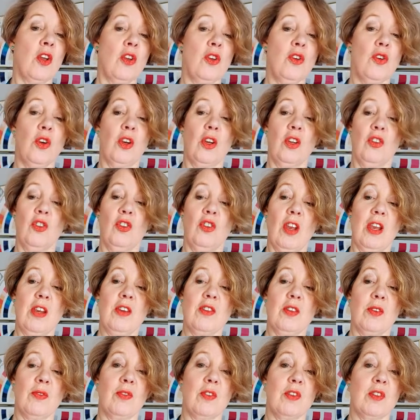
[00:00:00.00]
You can
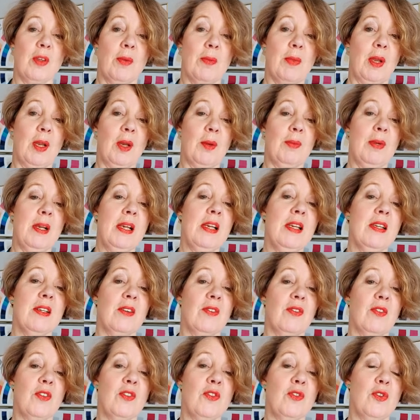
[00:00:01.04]
change them for something completely
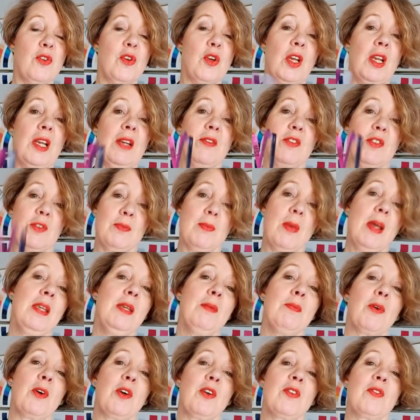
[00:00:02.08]
different, so you can have as
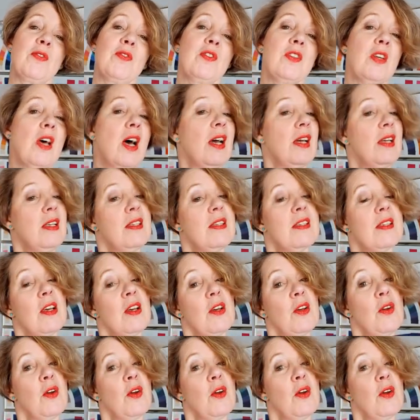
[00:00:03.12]
many pairs of sides